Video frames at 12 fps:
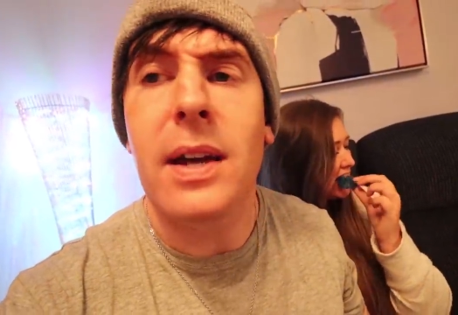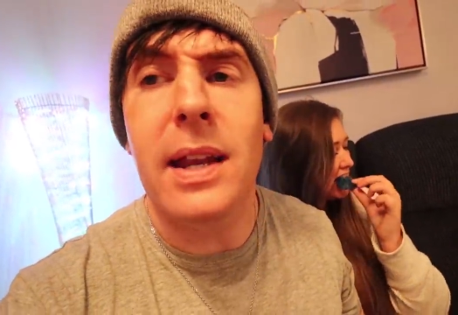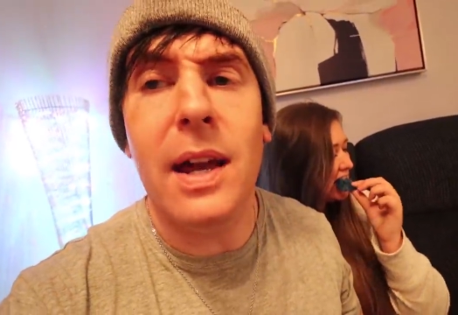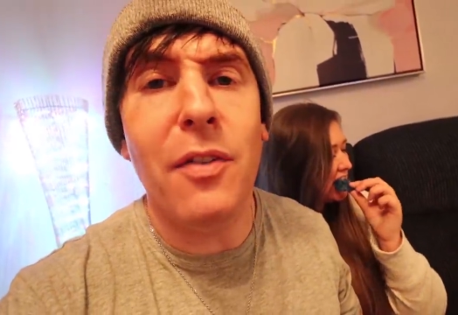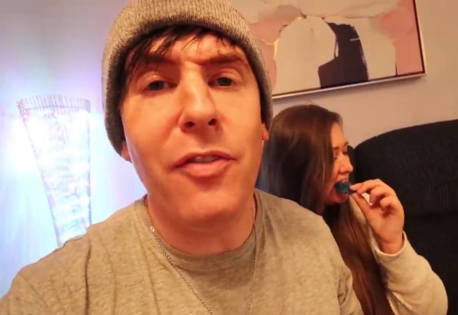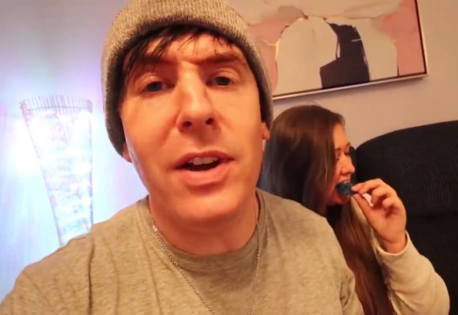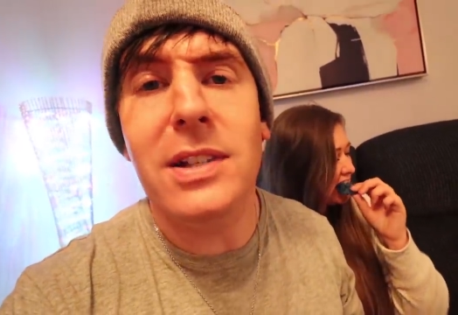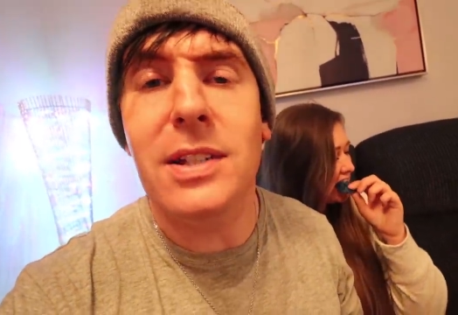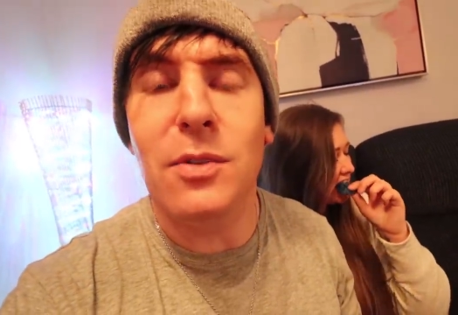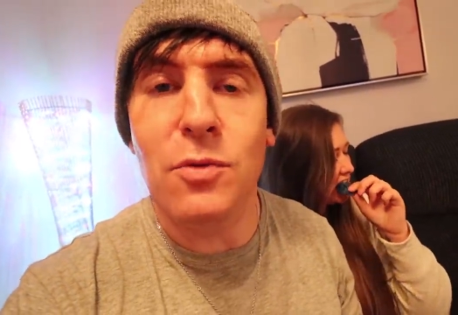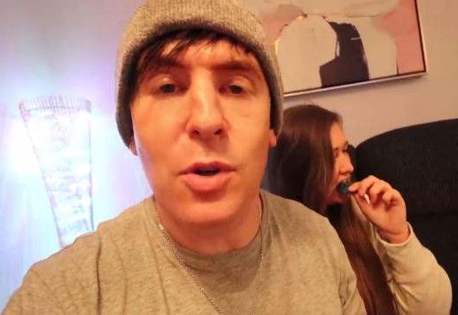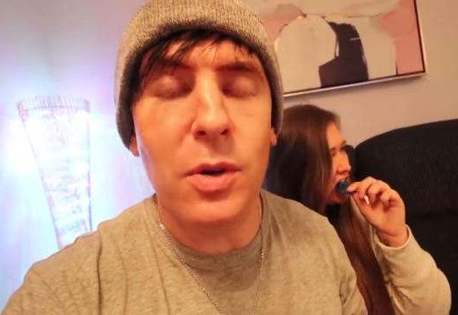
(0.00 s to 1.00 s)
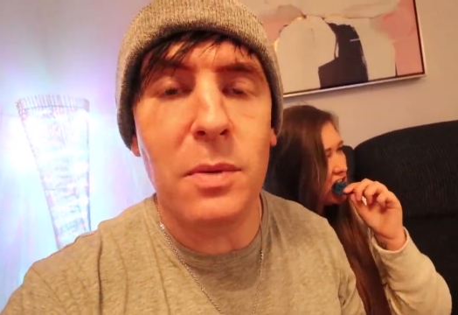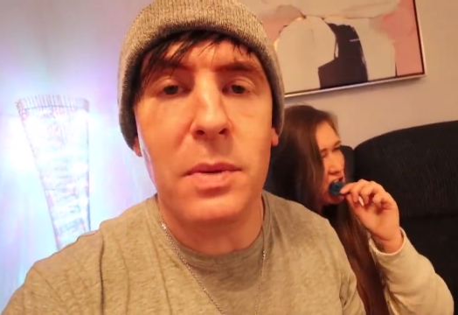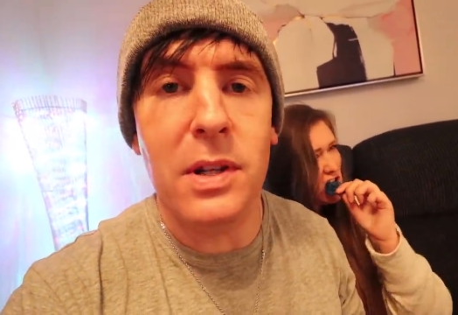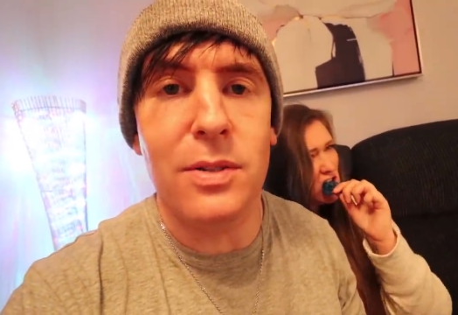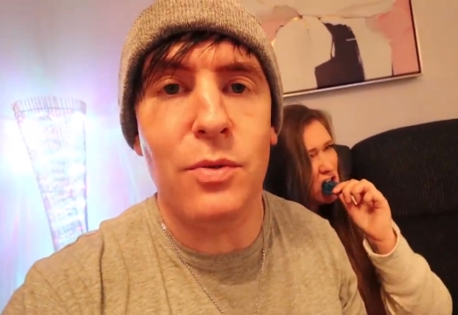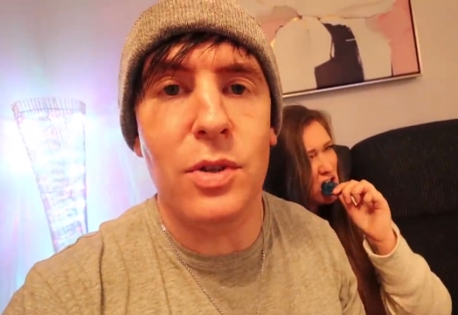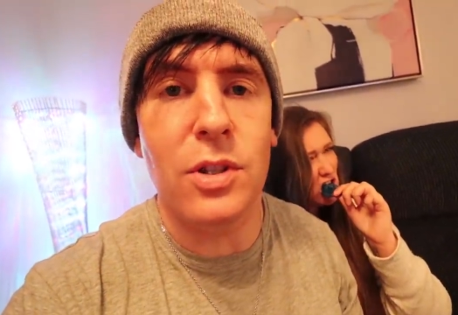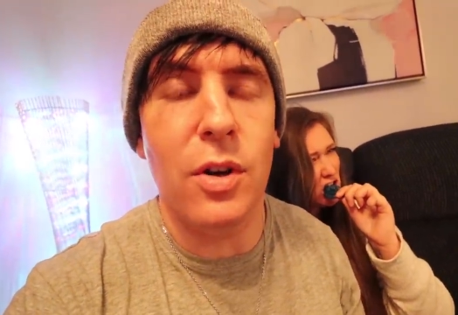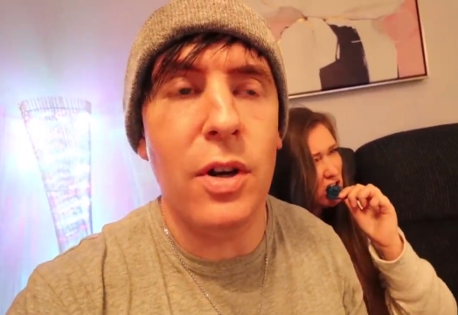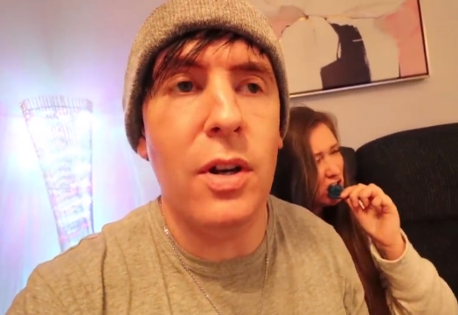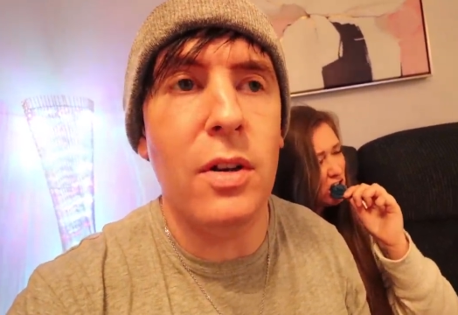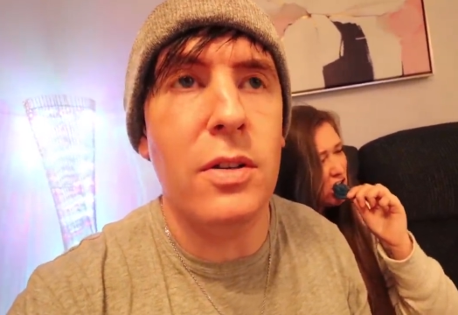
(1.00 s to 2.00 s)
Speaker 1: that are now facing ruin because of
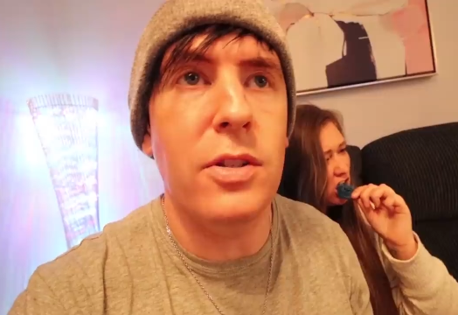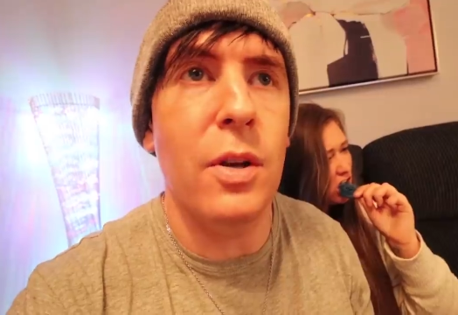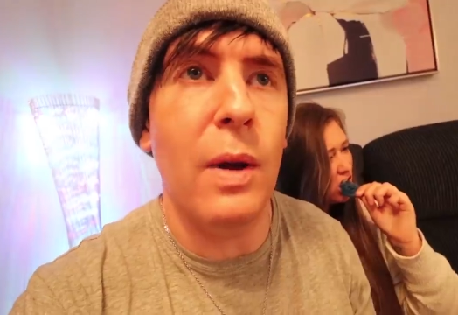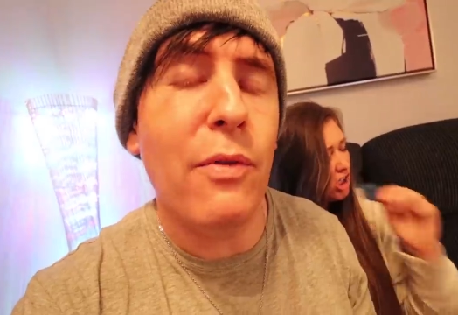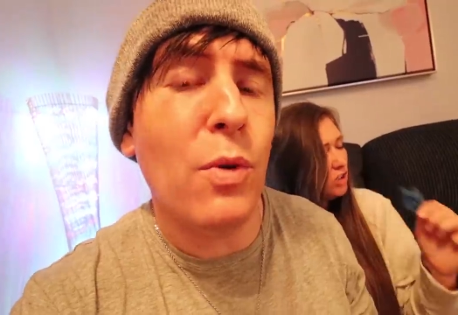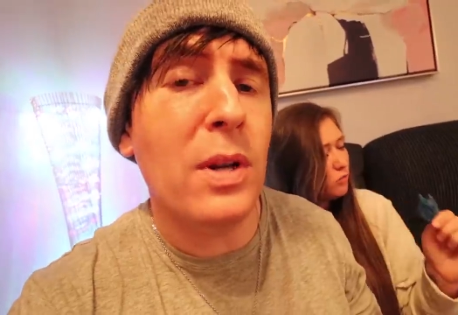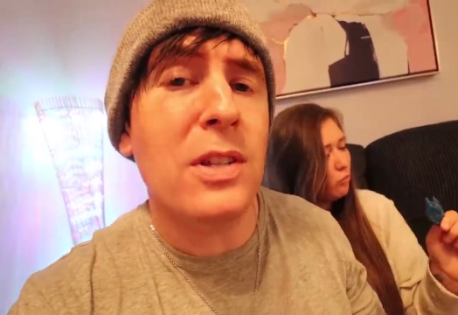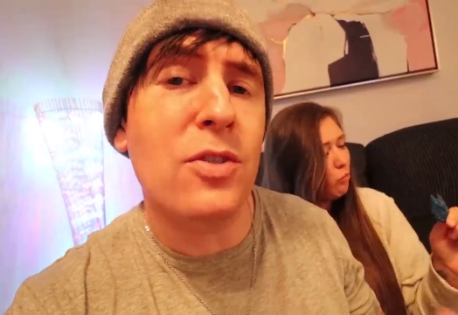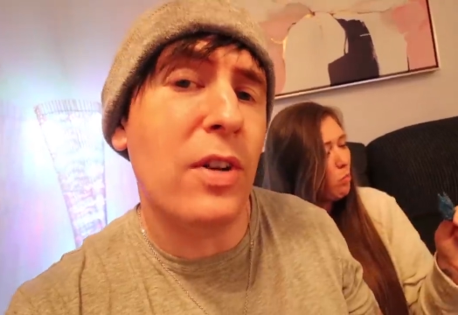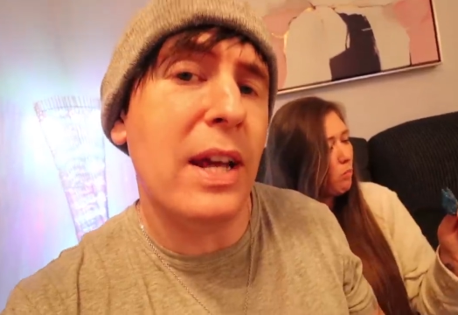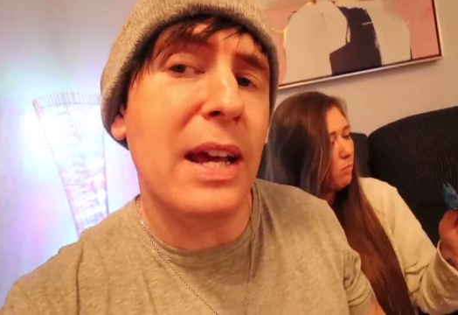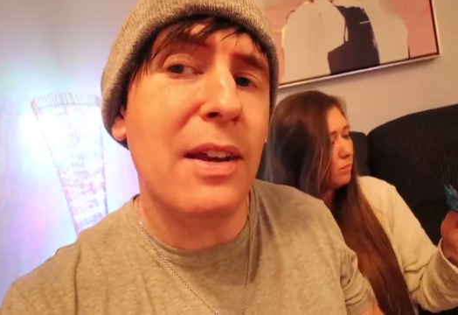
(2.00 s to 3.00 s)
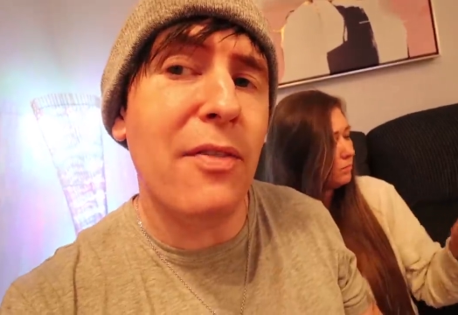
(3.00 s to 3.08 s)
what's going on. So everyone is trying to